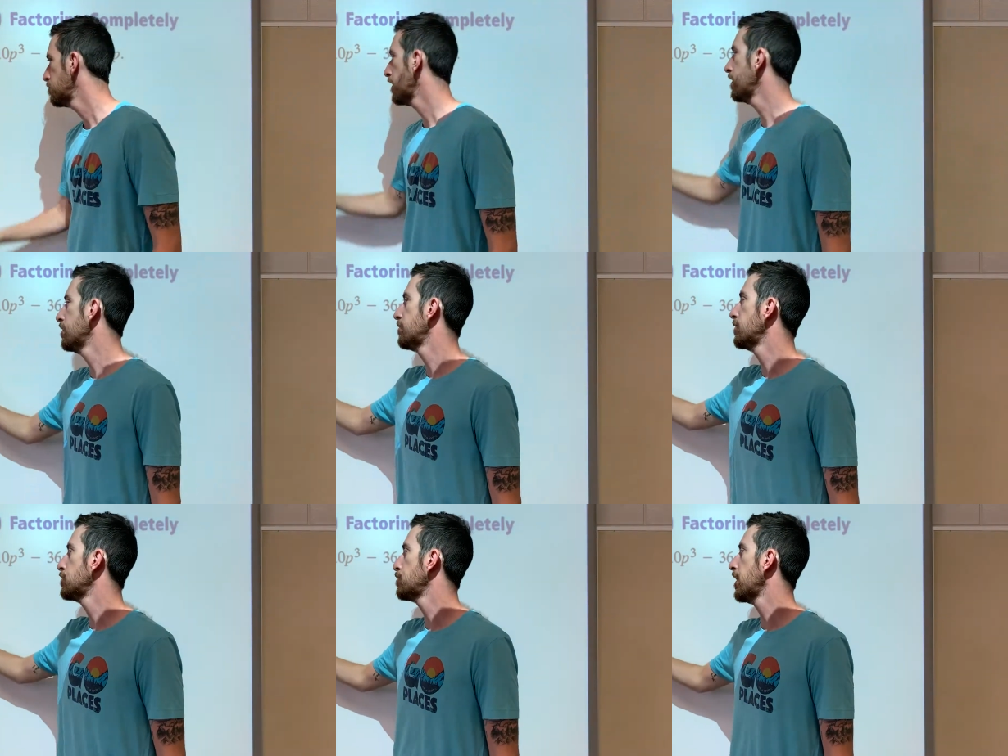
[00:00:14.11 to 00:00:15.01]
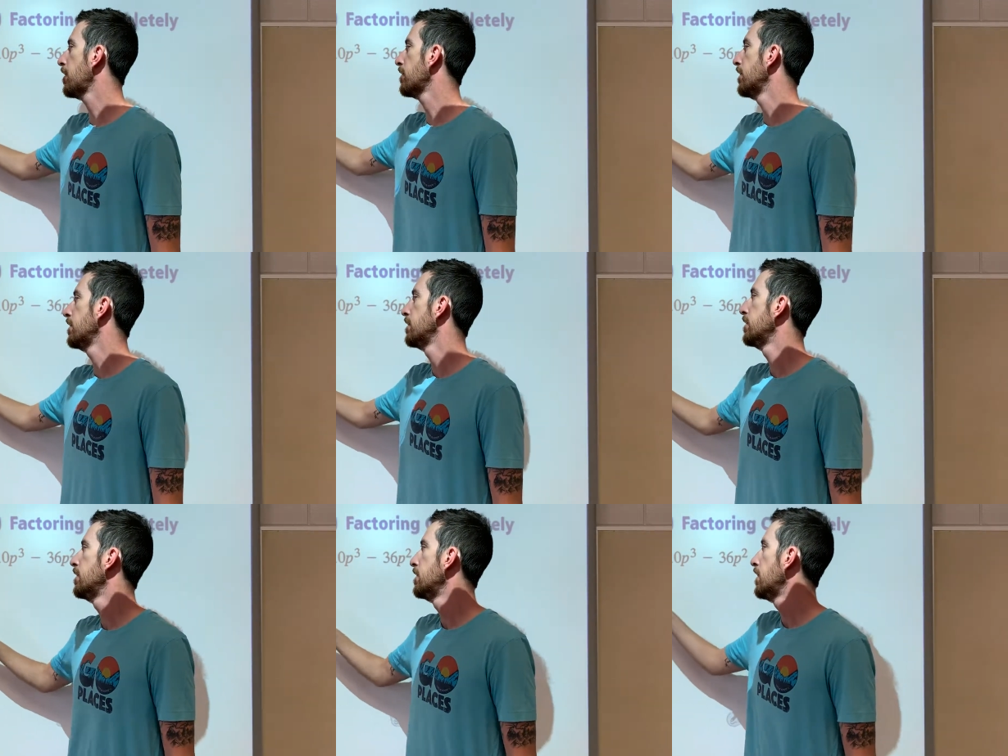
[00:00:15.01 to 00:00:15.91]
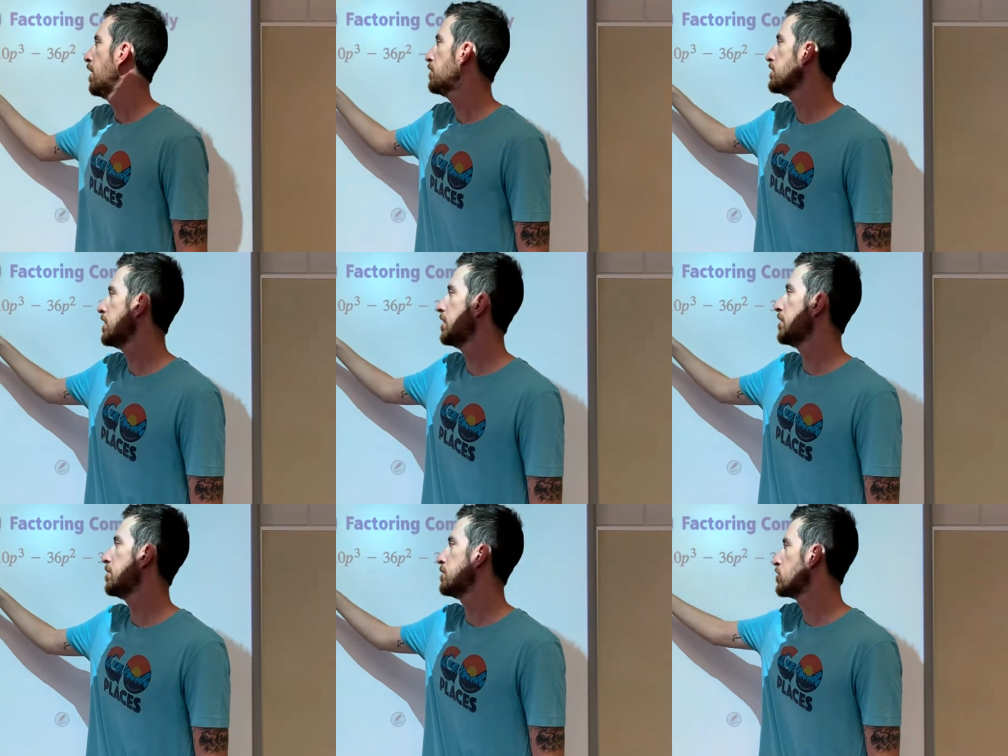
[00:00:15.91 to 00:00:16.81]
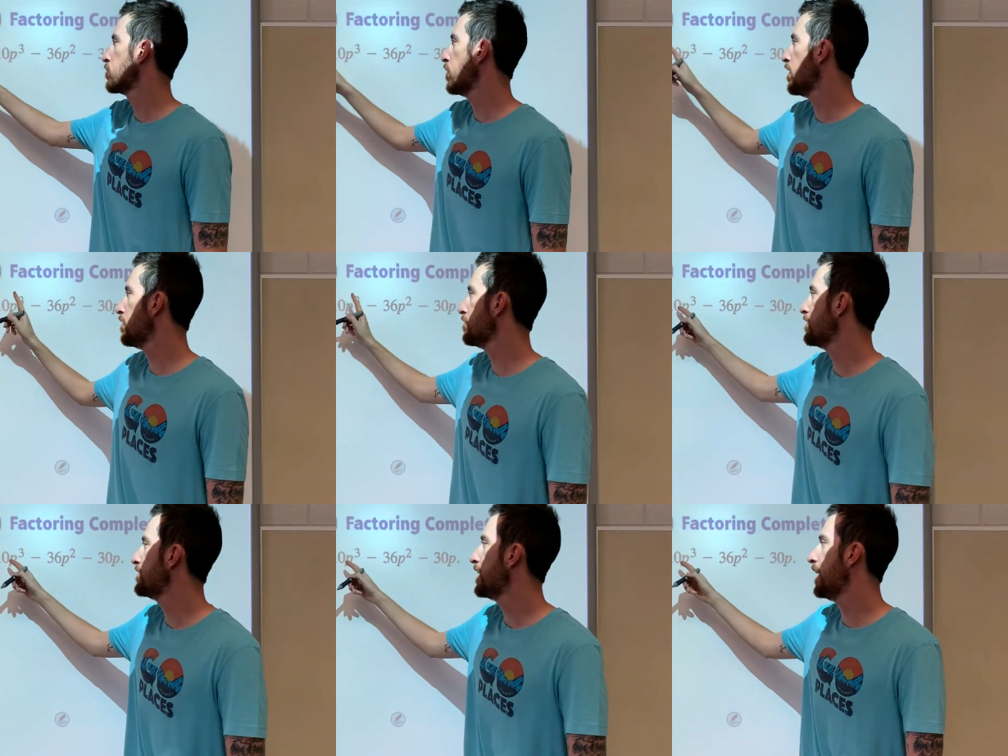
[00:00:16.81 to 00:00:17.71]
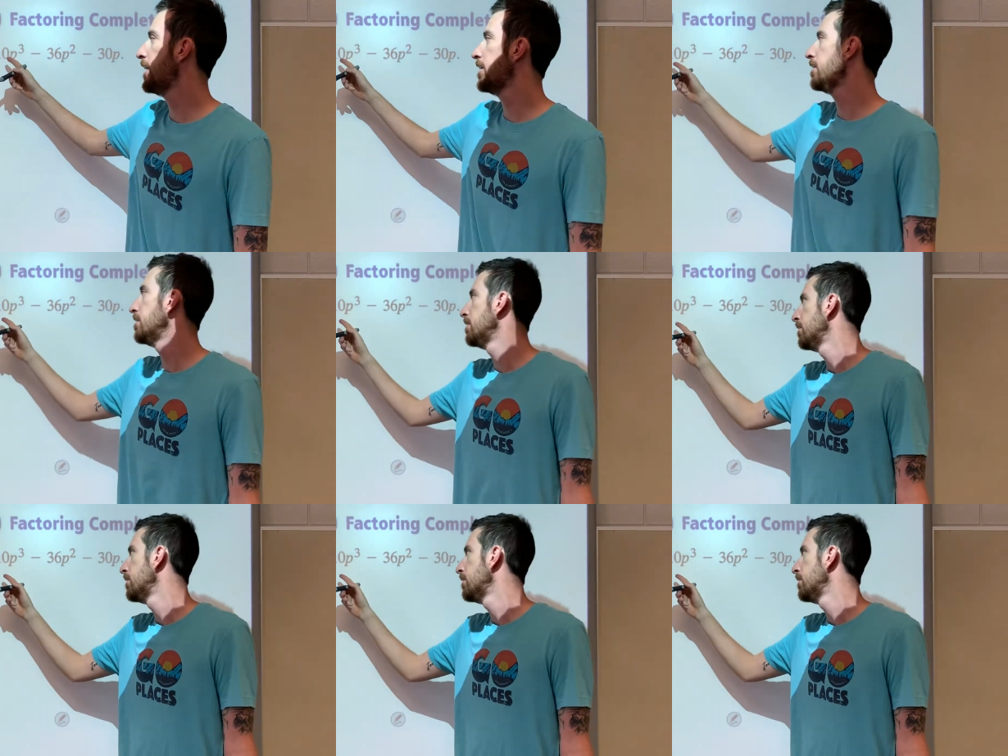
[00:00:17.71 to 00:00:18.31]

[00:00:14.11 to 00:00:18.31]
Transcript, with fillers: p to the first power. How about the other numbers? 12 and 10,